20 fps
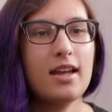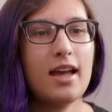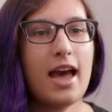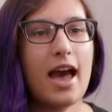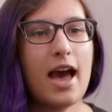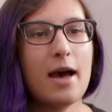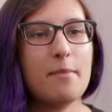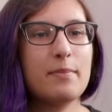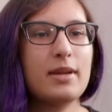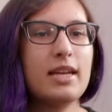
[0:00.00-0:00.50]

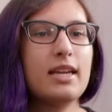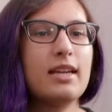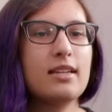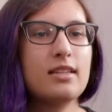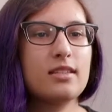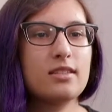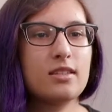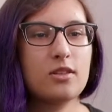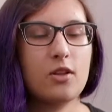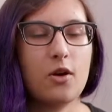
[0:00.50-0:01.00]

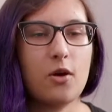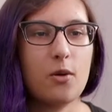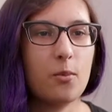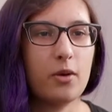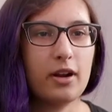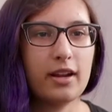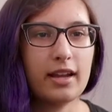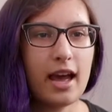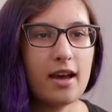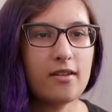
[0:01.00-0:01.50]
happenings in the
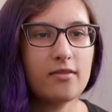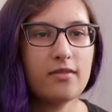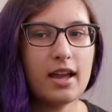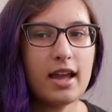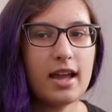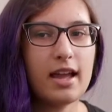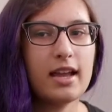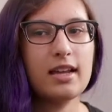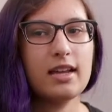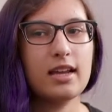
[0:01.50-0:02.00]
homework
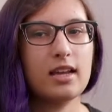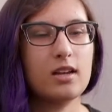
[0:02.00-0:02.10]
cafe,